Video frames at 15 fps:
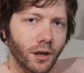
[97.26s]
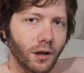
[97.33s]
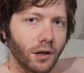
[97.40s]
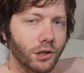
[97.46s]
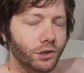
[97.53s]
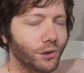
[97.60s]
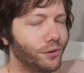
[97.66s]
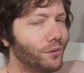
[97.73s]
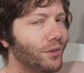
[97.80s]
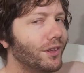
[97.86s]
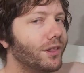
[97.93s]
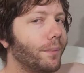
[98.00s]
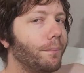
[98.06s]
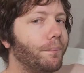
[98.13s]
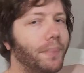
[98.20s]
I do
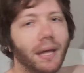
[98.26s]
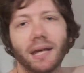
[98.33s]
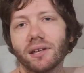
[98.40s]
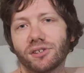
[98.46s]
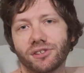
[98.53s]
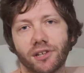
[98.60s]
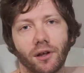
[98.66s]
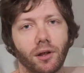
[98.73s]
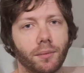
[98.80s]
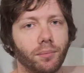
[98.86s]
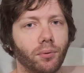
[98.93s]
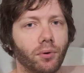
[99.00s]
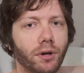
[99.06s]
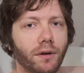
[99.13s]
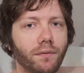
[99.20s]
think the biggest selling
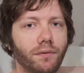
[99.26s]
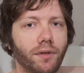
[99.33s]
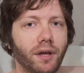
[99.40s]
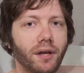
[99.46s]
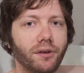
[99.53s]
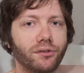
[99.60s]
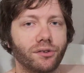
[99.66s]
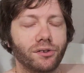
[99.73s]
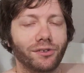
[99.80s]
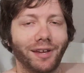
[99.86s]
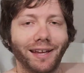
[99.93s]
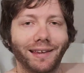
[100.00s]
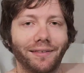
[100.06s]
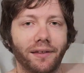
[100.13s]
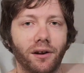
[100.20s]
point of these is
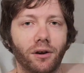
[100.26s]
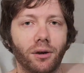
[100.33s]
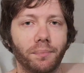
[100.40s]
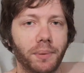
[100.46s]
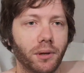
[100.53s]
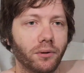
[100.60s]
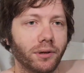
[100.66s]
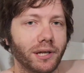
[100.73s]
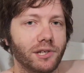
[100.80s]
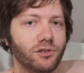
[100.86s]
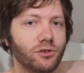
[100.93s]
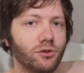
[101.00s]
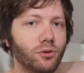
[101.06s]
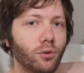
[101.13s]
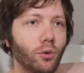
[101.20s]
in their ability
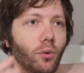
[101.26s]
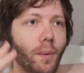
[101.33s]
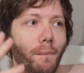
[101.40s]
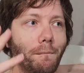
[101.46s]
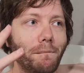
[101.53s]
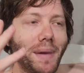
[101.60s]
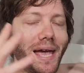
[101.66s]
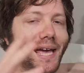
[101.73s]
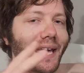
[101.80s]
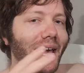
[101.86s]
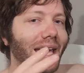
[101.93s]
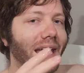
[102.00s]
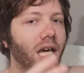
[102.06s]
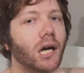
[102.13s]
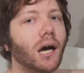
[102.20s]
to make
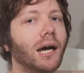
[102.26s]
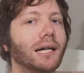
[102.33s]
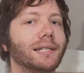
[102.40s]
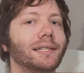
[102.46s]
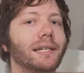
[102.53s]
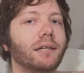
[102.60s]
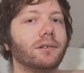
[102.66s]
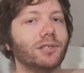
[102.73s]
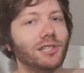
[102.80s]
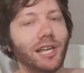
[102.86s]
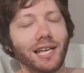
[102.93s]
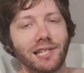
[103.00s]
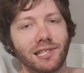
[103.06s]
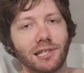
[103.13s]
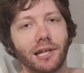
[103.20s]
a cocktail
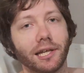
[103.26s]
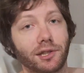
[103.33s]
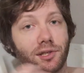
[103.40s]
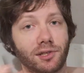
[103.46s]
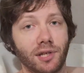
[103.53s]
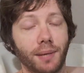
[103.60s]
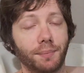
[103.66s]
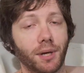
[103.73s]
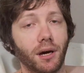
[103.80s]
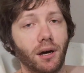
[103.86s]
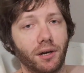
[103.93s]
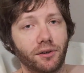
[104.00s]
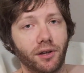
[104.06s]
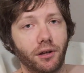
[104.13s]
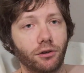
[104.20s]
taste like the same
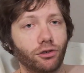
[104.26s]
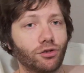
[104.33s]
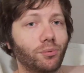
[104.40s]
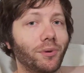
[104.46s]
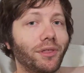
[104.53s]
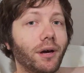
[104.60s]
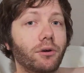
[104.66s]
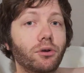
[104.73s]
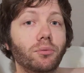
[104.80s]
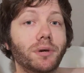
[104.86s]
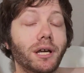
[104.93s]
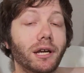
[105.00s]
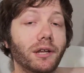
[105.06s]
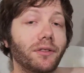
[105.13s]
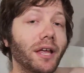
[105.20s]
cocktail just without you
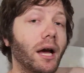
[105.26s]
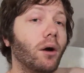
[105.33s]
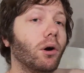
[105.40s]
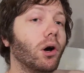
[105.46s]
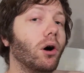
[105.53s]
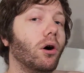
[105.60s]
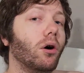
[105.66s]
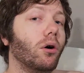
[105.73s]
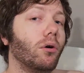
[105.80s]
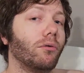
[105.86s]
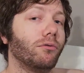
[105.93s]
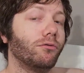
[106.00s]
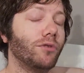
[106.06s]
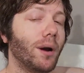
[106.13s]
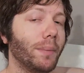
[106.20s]
getting the alcohol
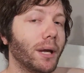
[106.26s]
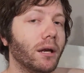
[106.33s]
from it.